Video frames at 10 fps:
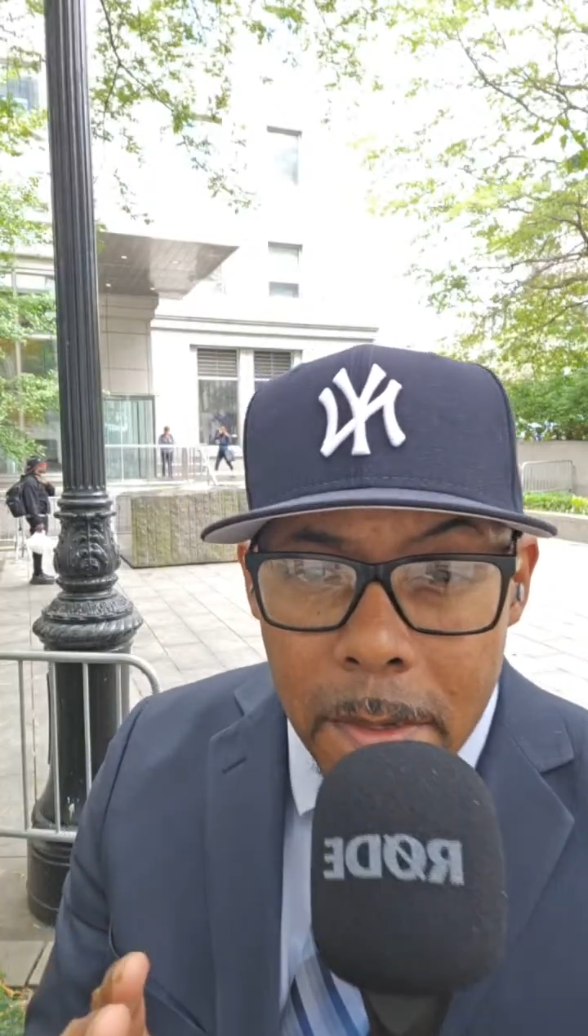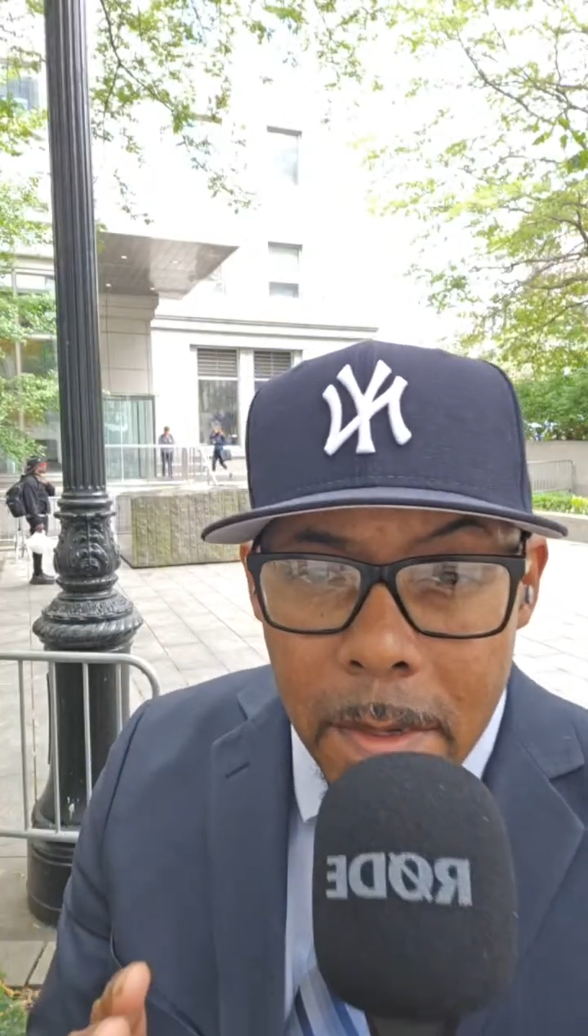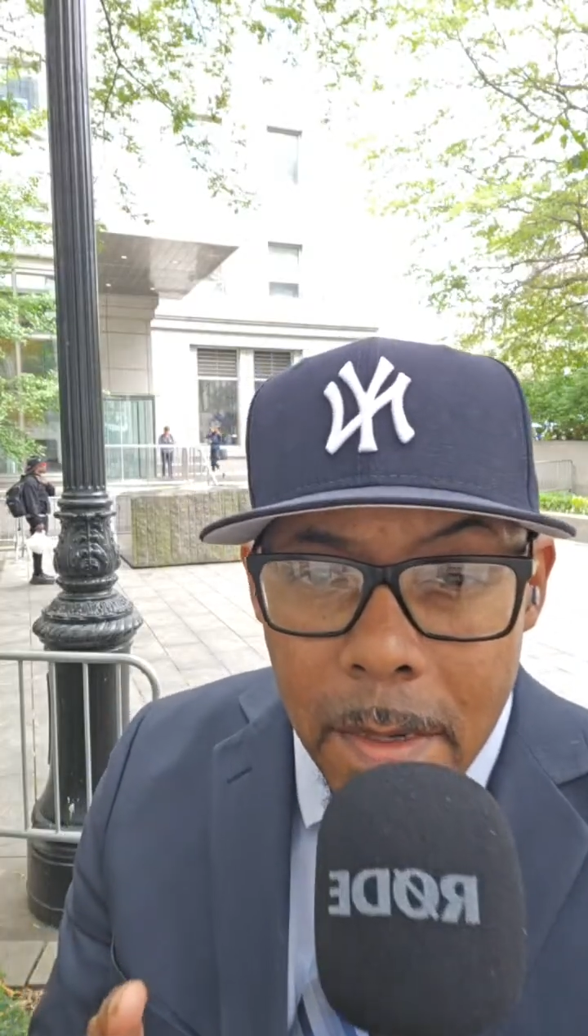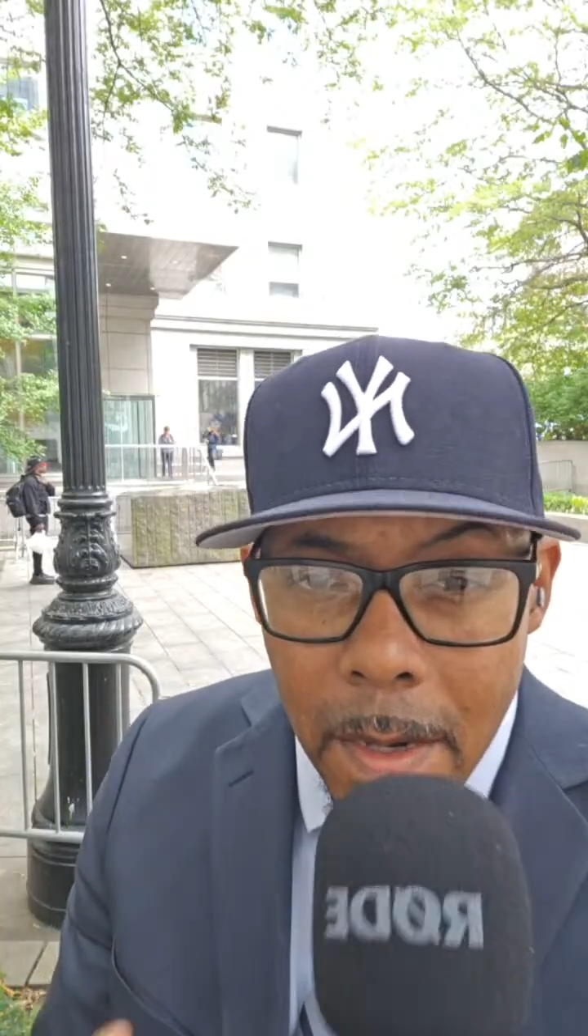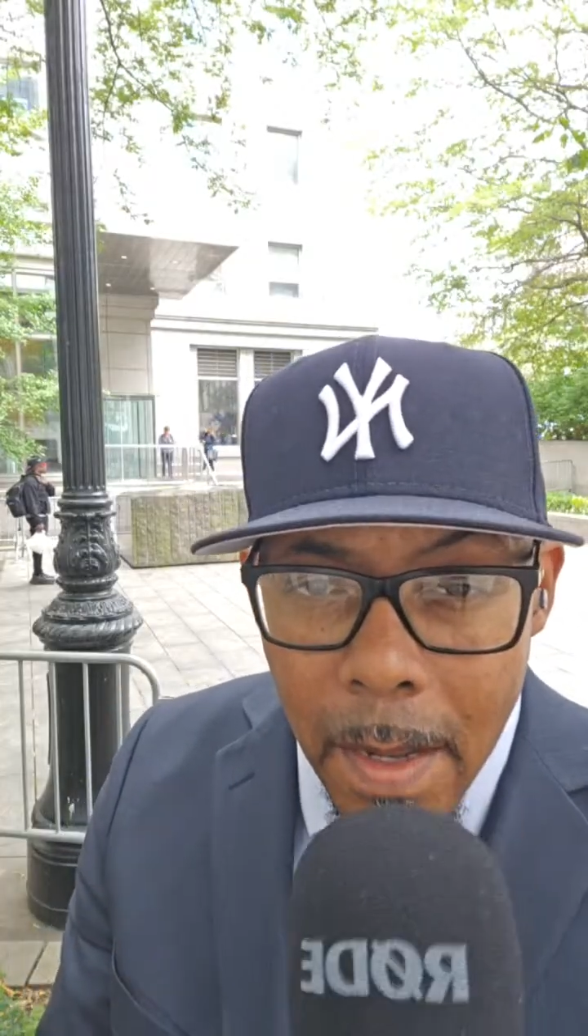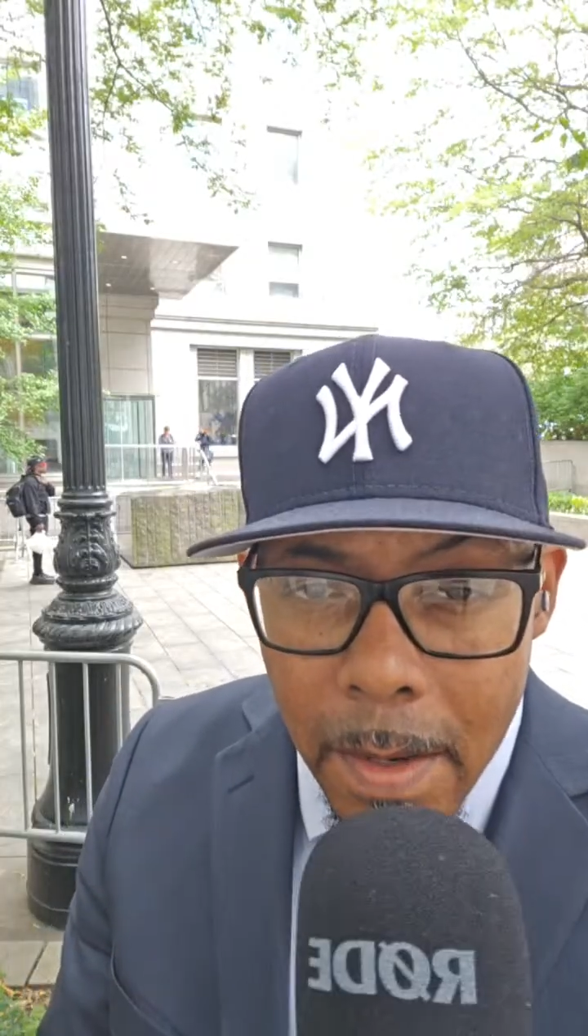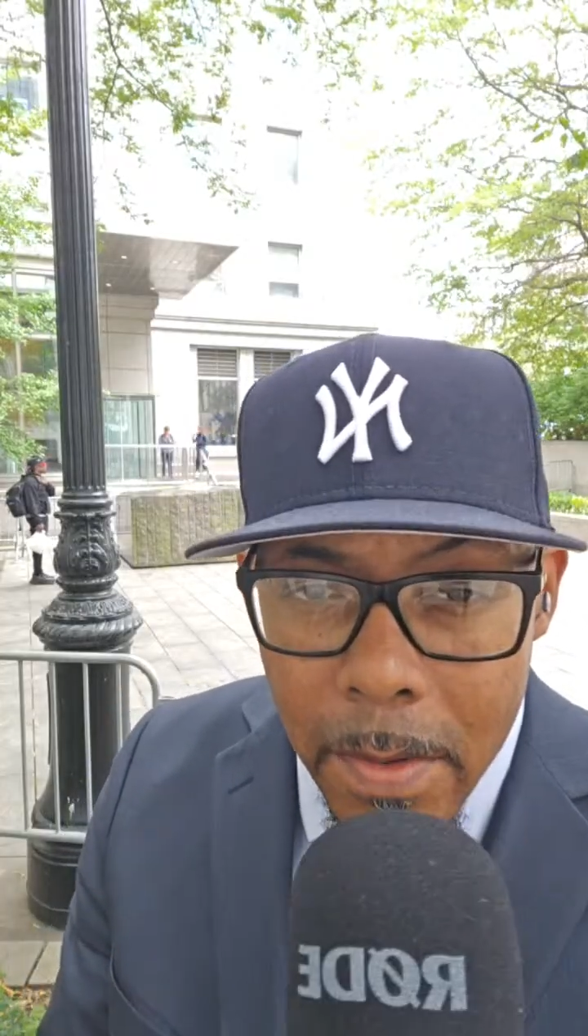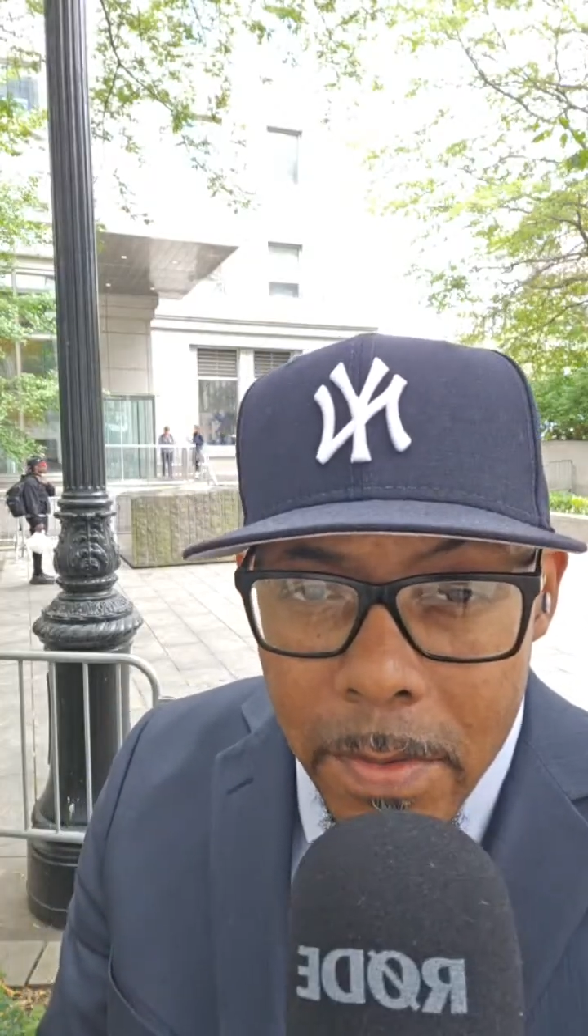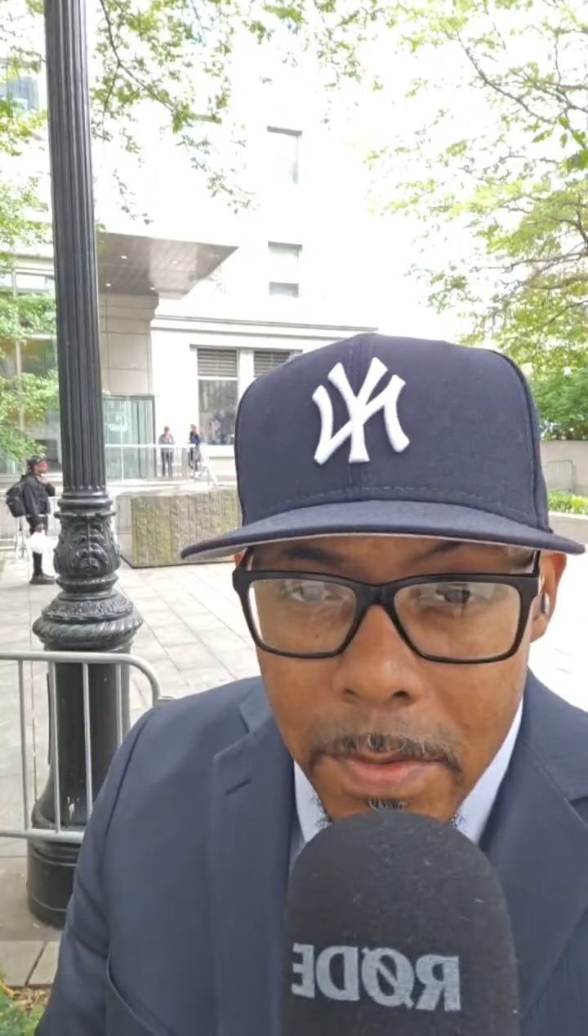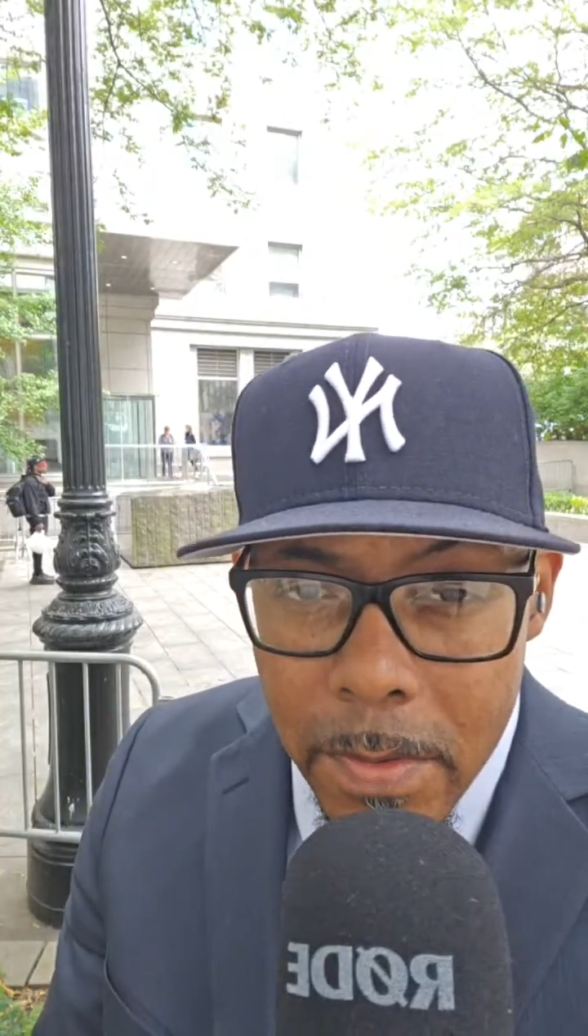liars,
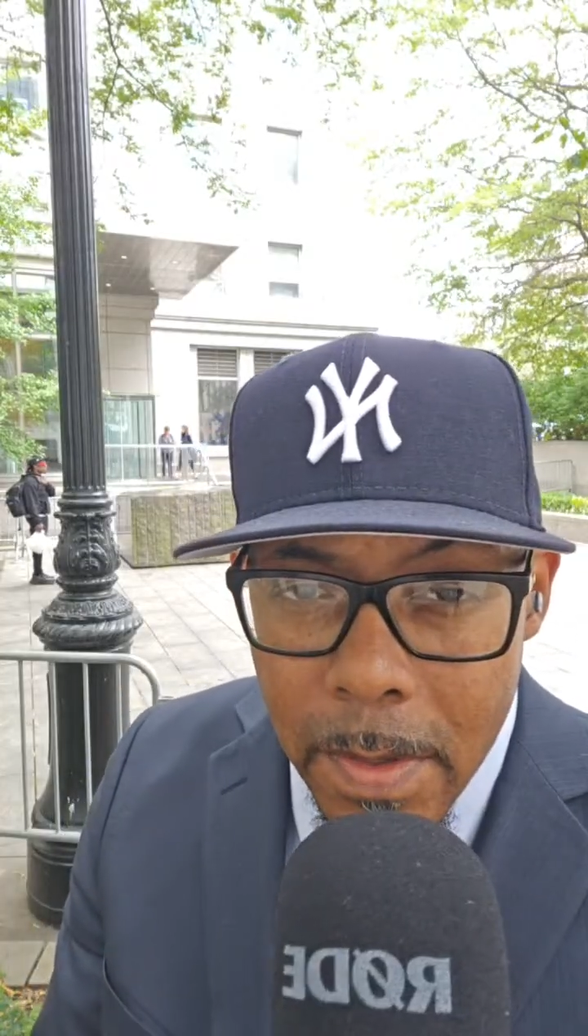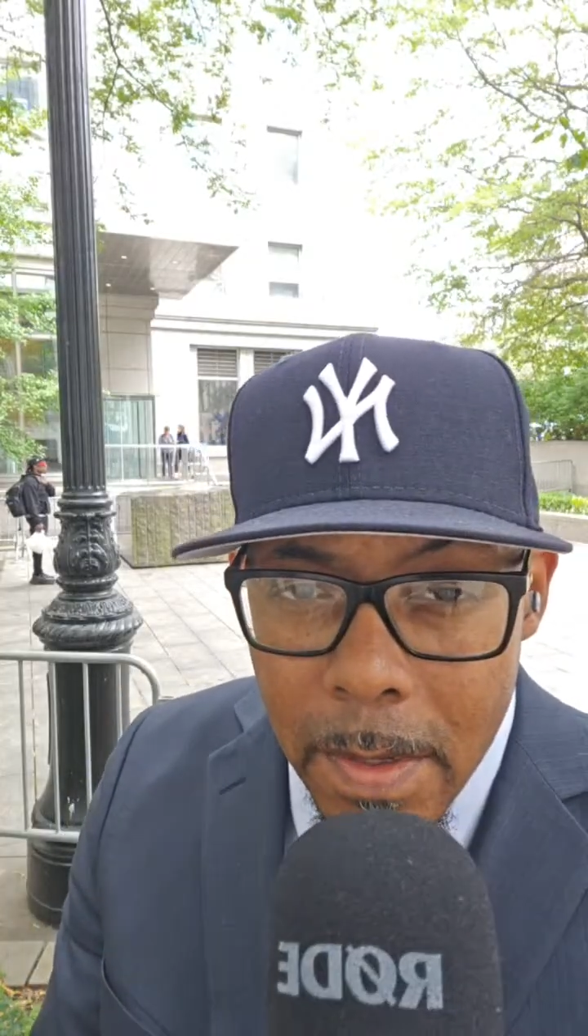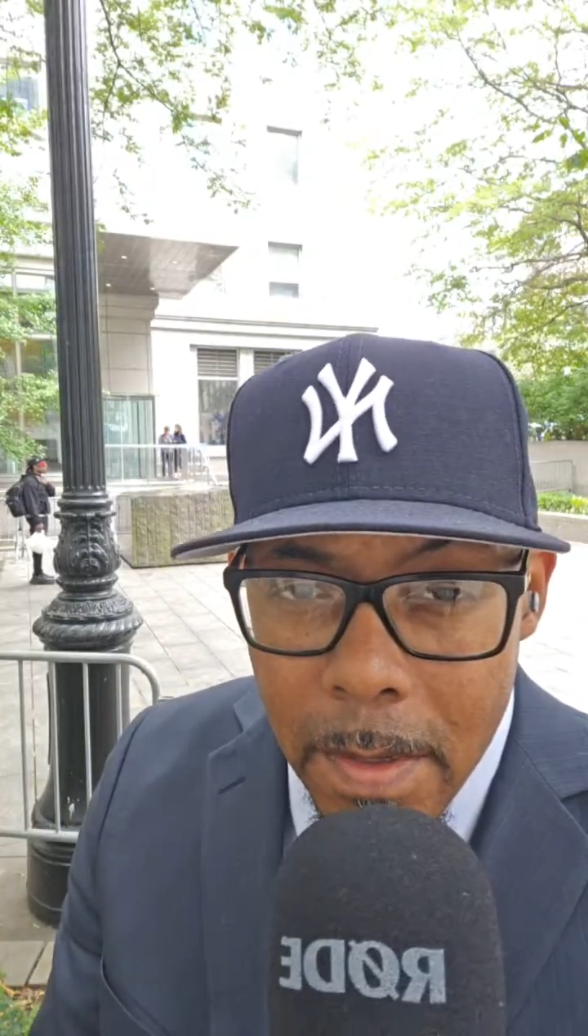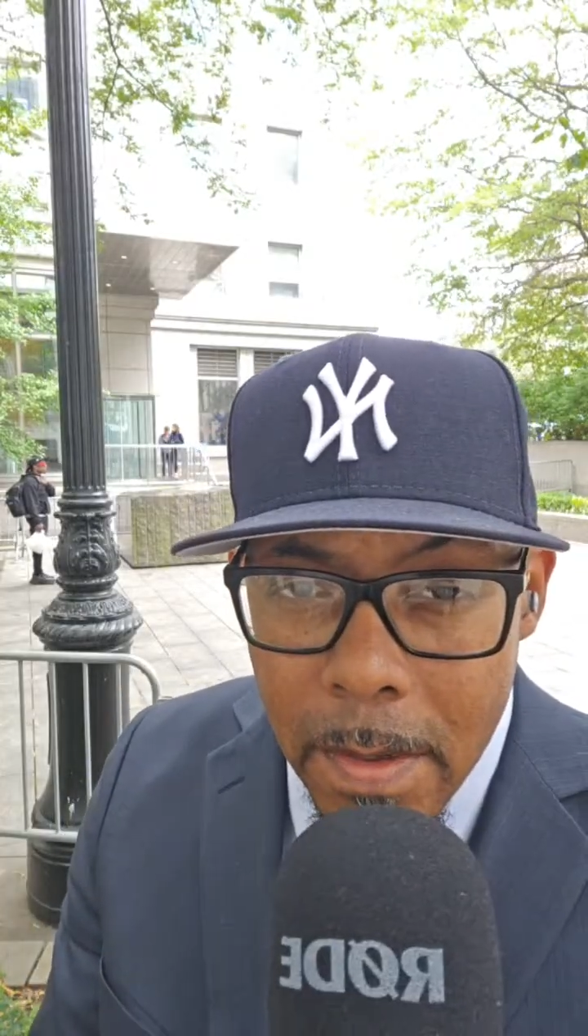okay?